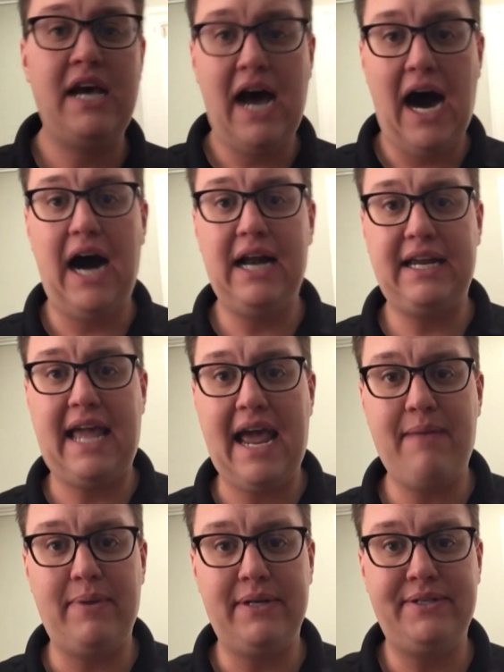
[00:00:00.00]
on
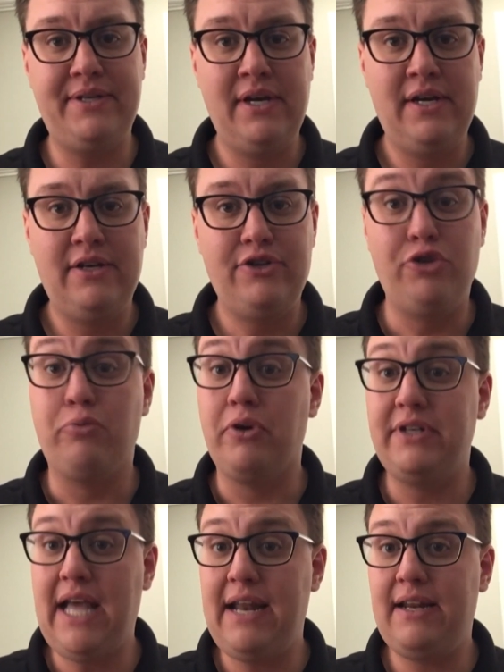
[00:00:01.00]
campus.
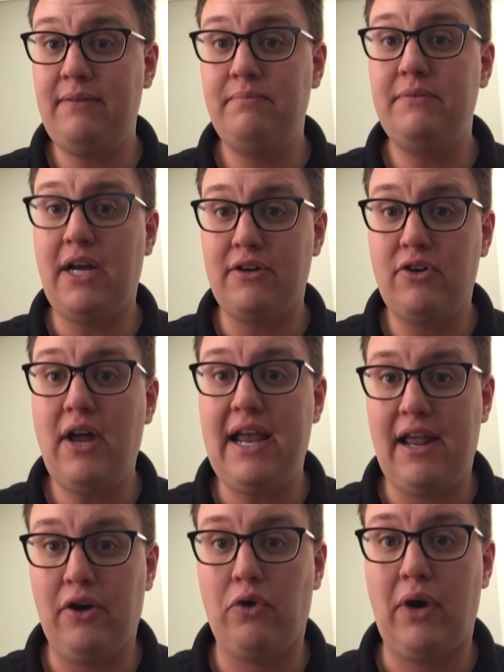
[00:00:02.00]
Superintendent Dr.
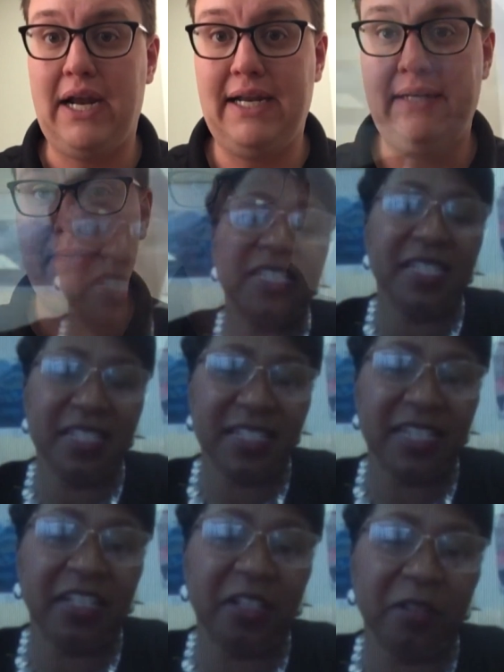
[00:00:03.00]
Diana Greene. There is
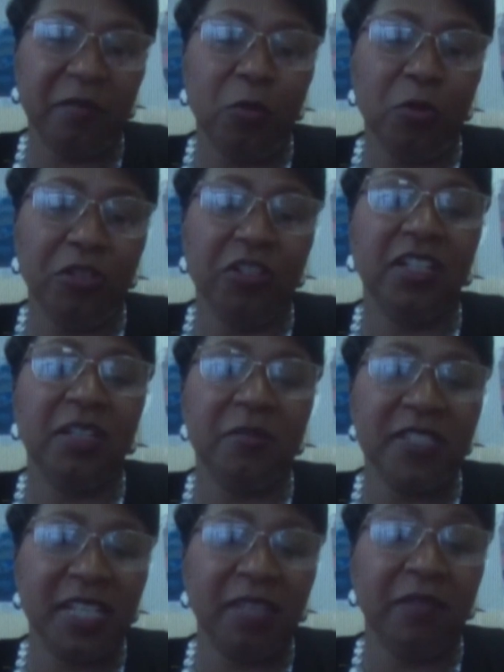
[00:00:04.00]
an executive order
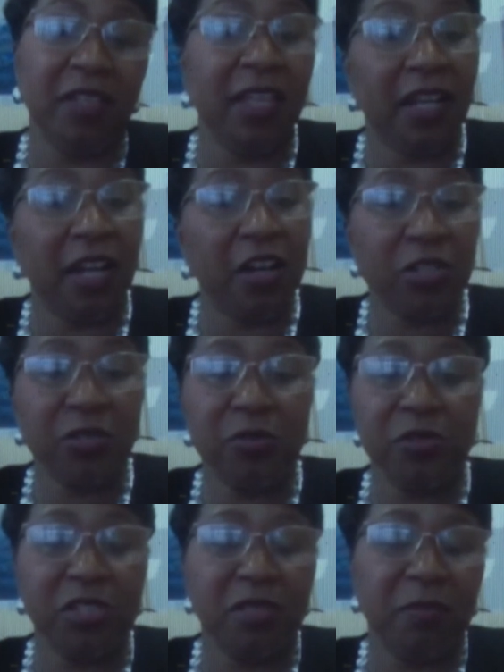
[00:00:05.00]
that was given that our
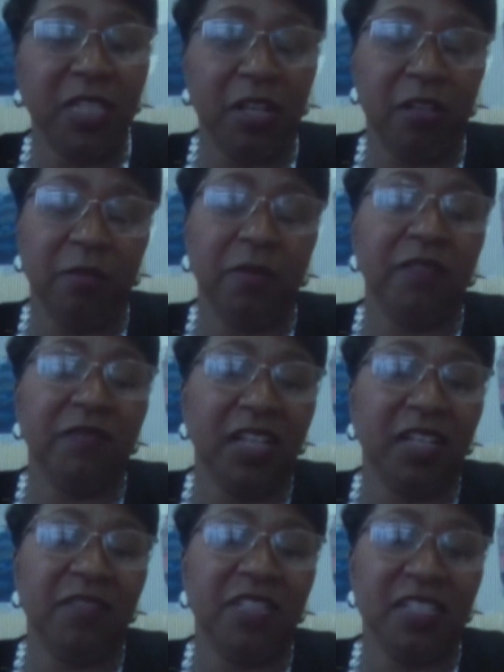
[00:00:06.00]
schools should be open
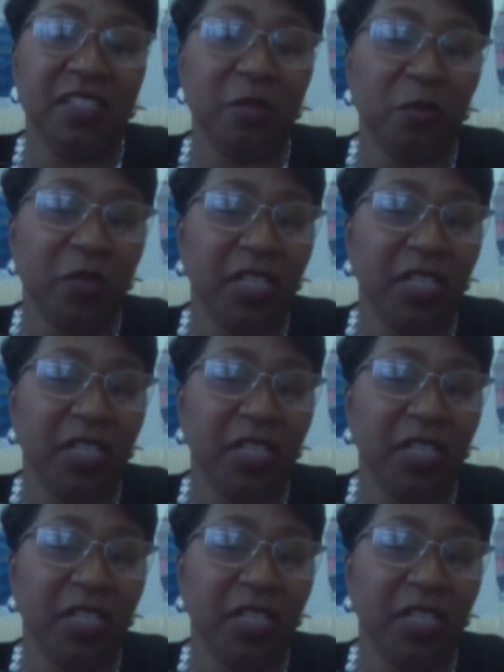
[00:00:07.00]
five days a